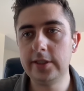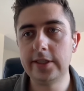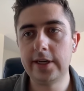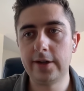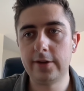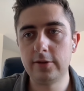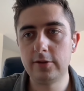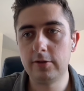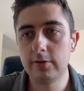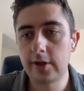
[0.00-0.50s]

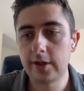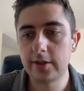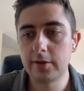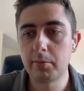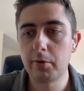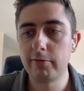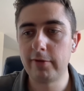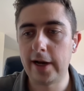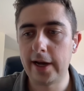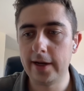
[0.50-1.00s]
details you'd like
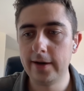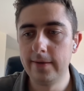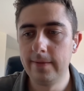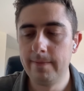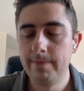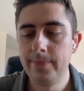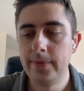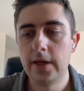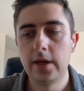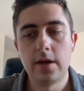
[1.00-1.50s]
to provide?
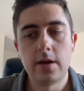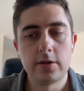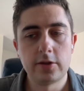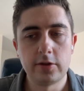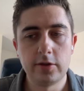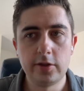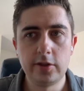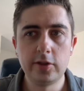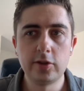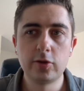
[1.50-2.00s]

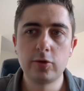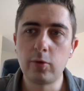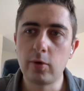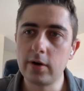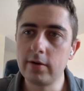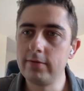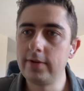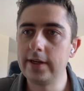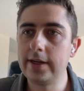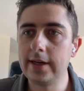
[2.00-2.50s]
So this is
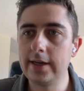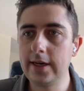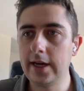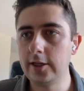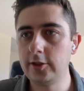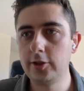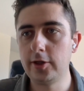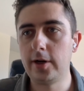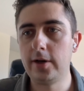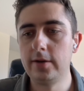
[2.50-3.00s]
sort of like a
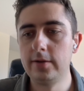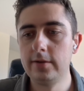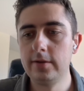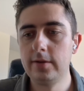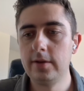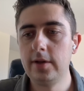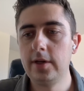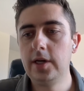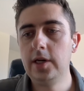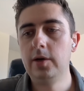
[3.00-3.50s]
catch-all
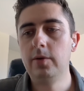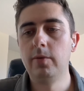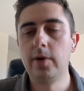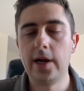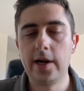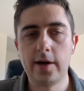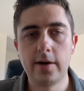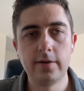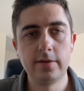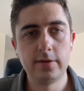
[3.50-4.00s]

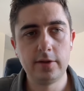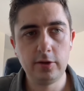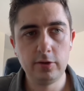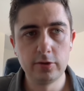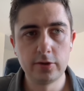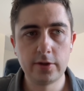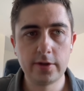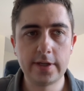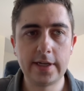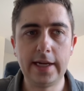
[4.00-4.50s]
where the
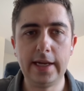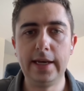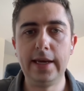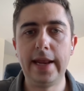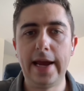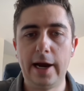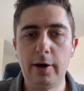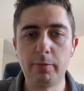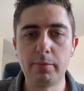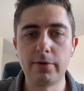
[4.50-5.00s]
user can
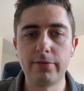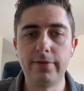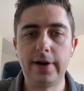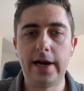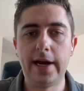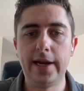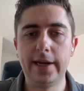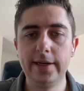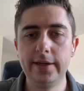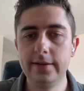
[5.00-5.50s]
now
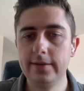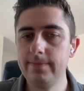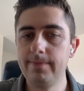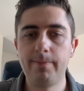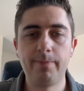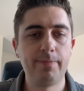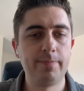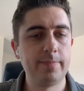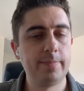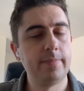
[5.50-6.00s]
provide
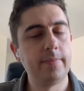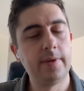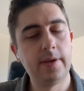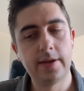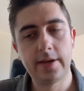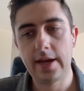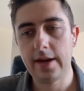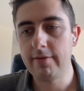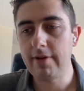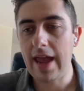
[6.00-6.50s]

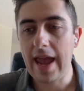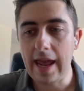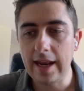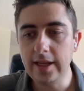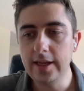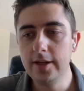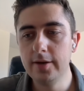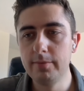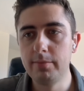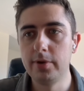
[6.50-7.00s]
kind of
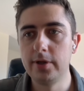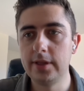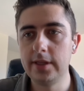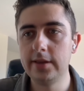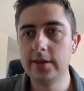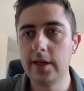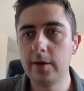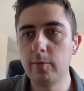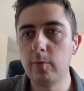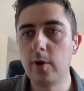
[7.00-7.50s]
any input
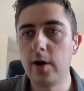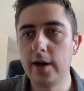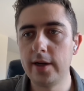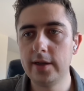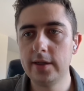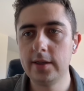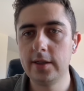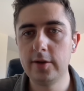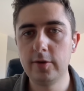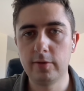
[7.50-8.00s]
that they
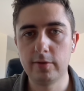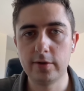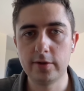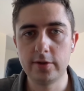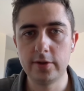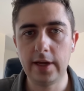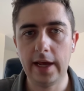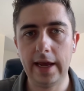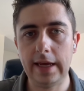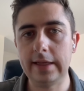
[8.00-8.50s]
want in order
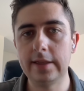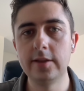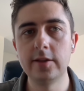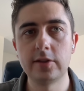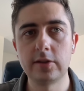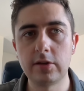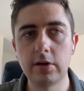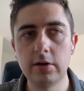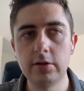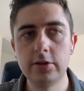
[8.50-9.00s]
to aid
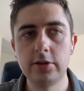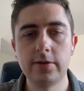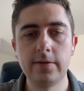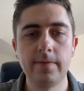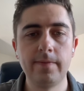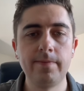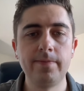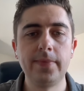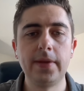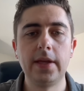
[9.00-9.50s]
the search.
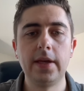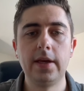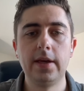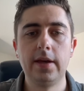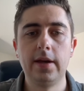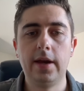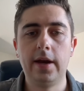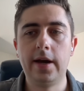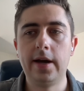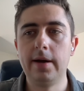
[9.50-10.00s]

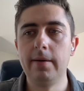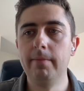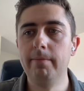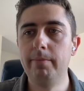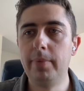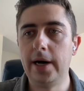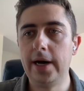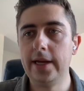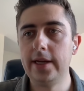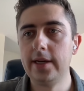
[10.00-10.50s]

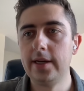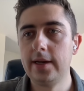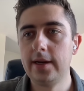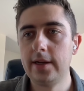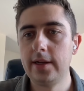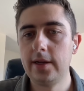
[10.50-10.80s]
But